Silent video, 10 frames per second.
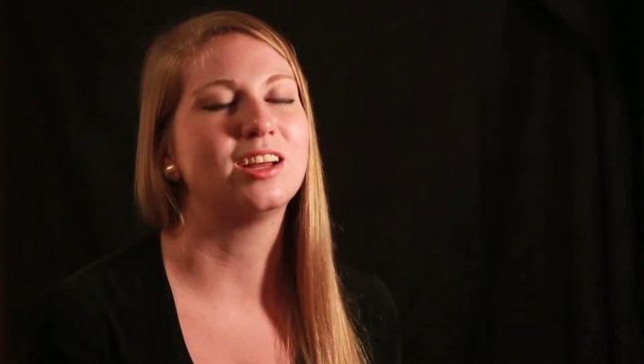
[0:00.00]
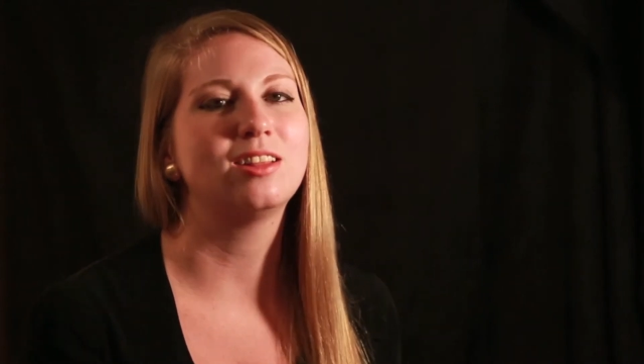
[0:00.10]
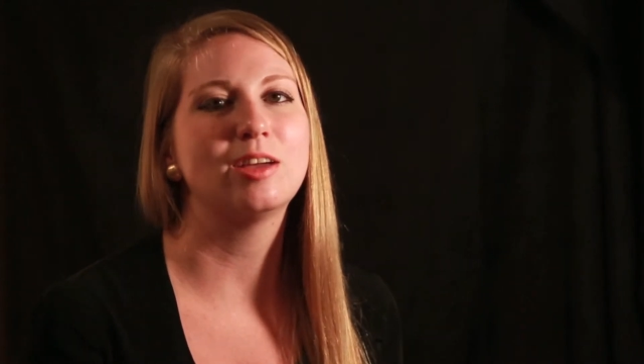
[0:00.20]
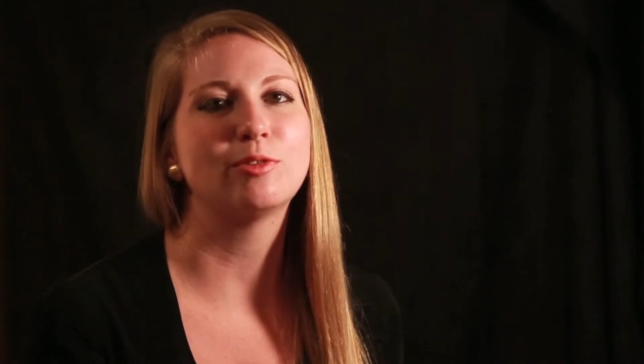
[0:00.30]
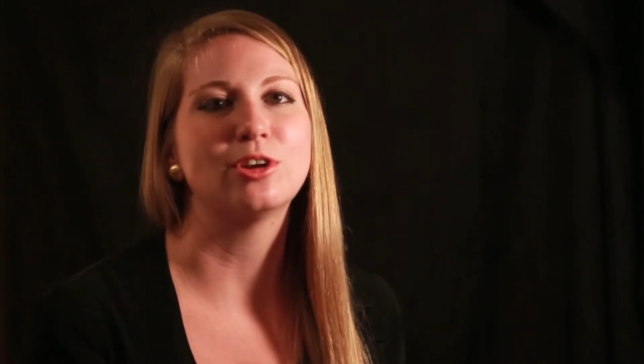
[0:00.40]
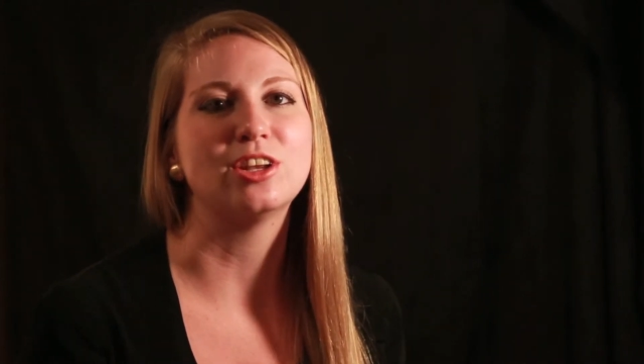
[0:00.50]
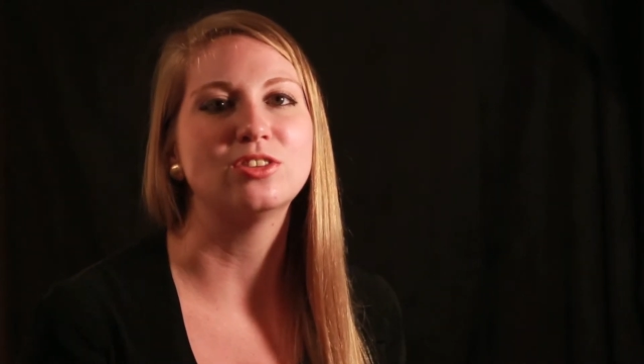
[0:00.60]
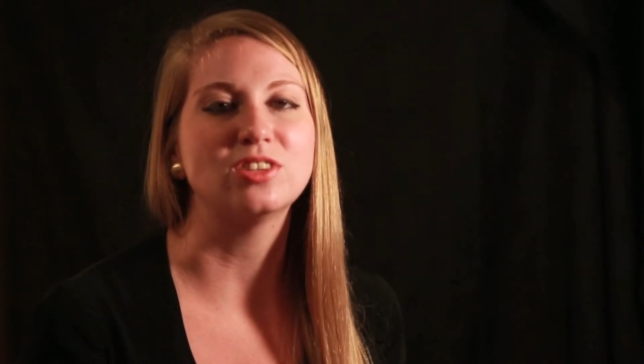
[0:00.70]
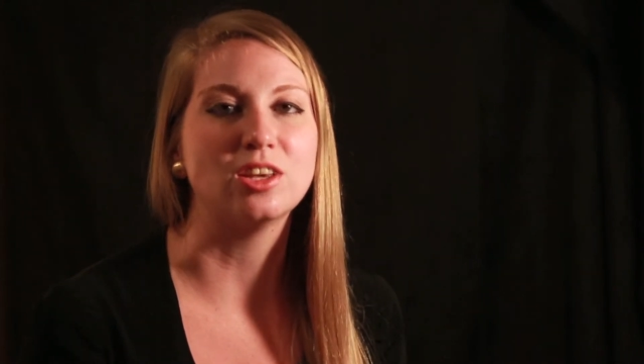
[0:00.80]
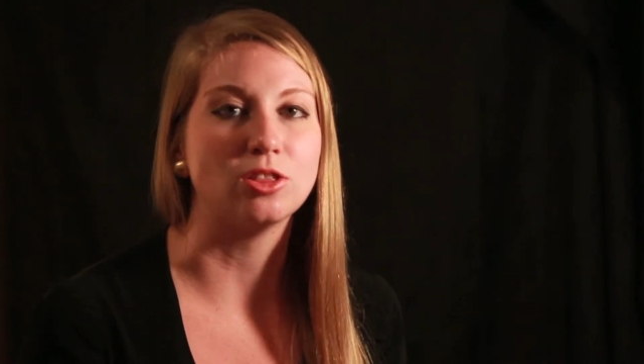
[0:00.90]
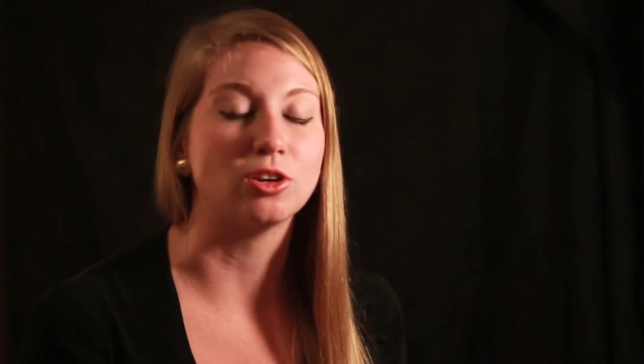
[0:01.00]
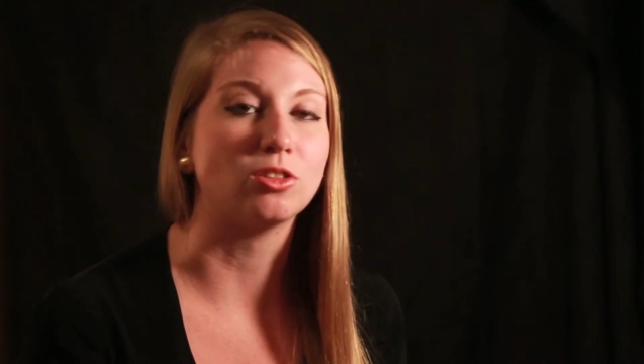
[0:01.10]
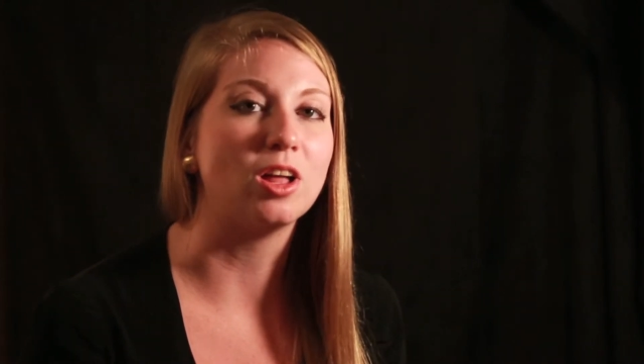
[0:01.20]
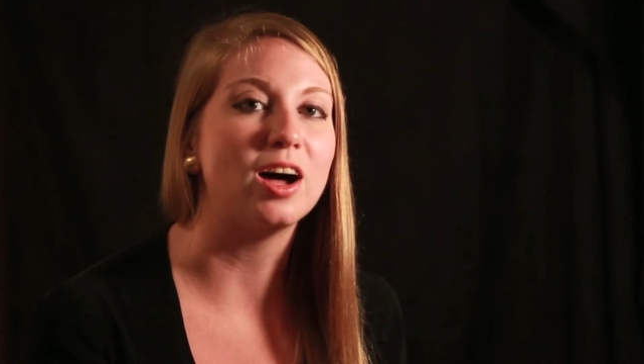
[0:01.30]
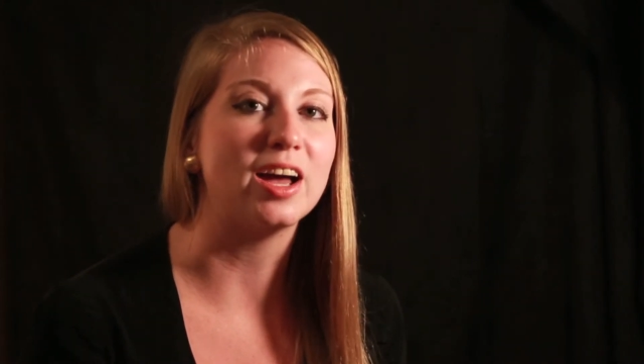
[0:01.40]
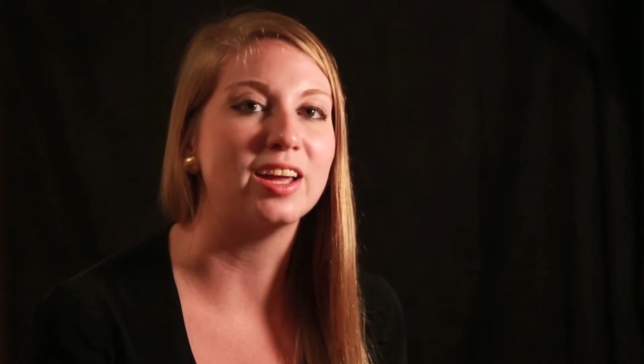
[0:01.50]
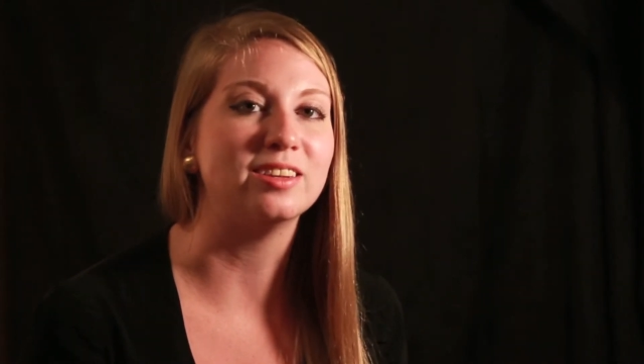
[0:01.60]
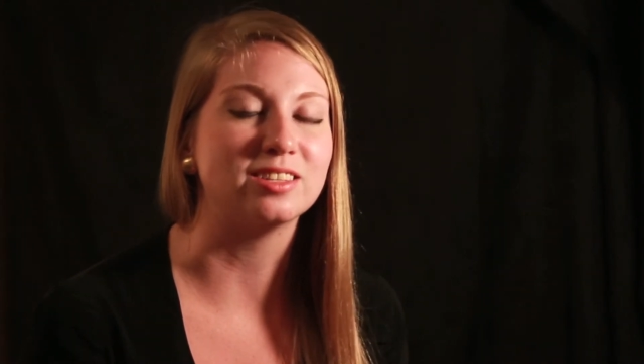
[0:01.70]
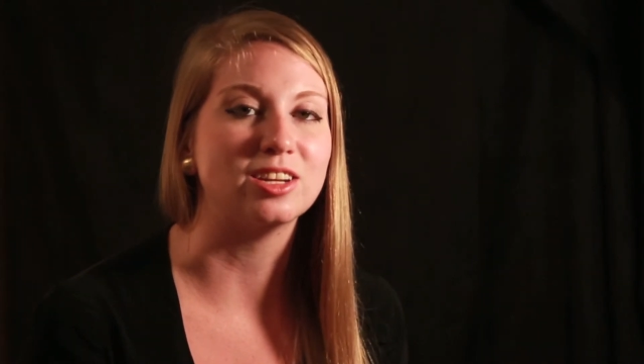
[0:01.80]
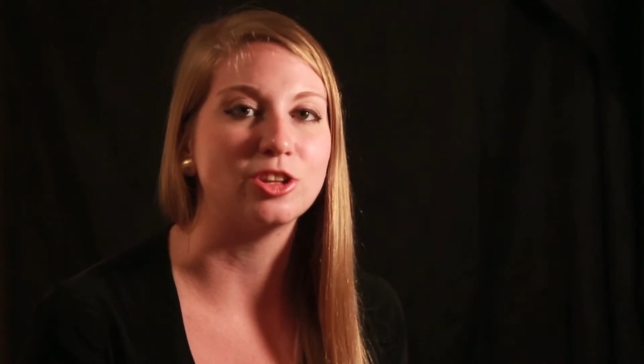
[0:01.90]
cleverness in their
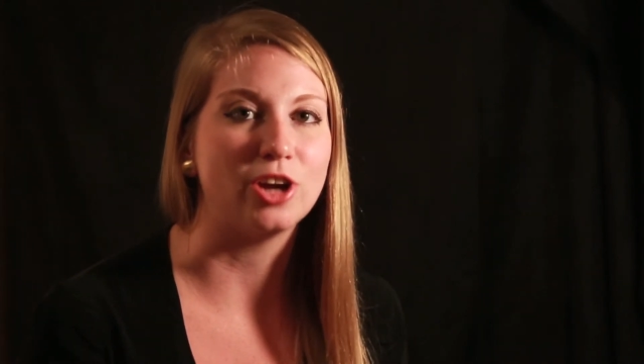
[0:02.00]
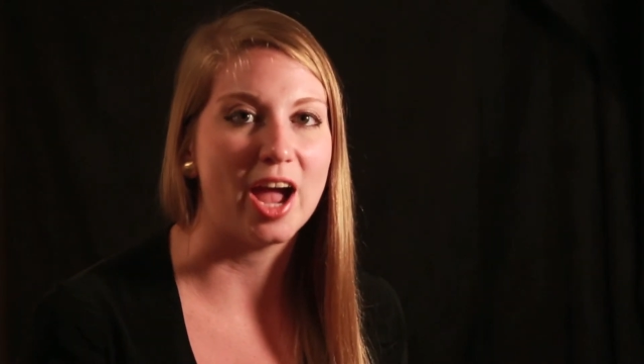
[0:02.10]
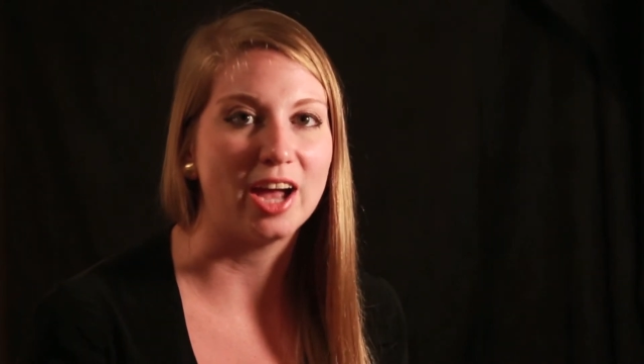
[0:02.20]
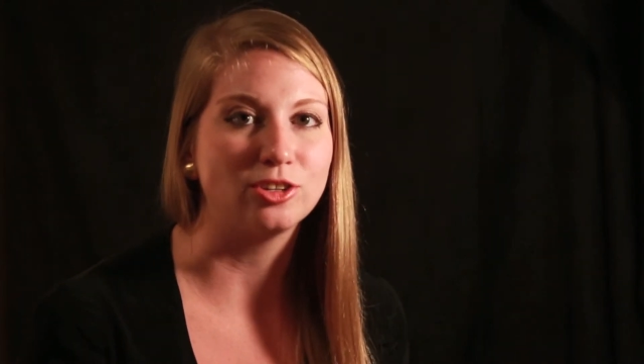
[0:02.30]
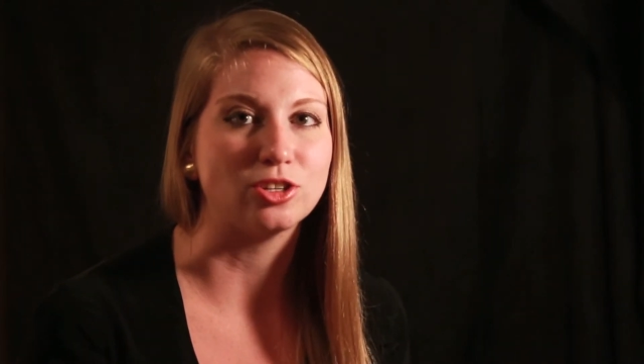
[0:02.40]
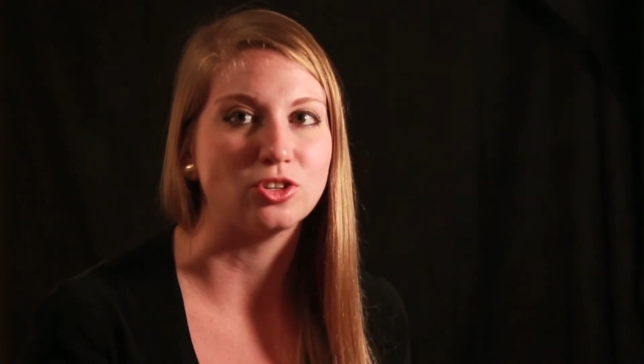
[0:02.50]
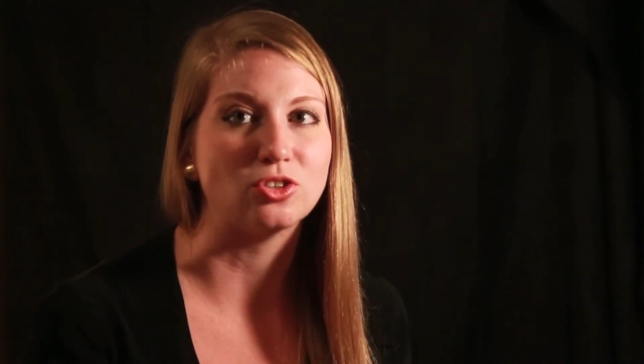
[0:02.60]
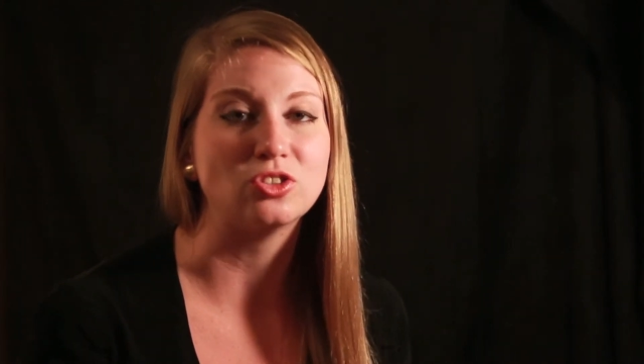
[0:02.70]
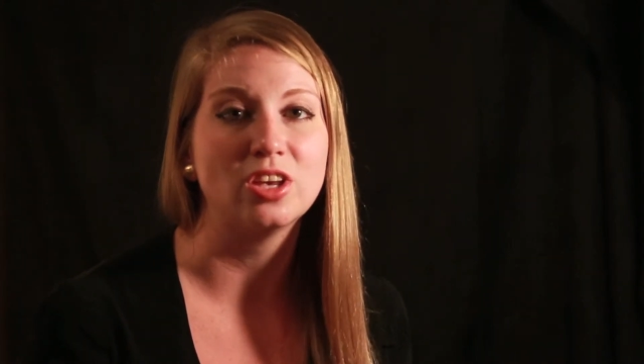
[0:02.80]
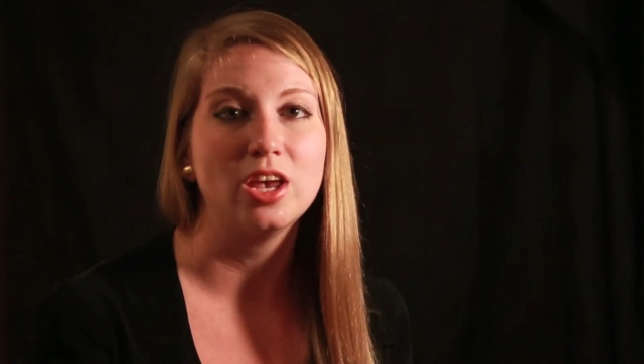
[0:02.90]
lines and in their actions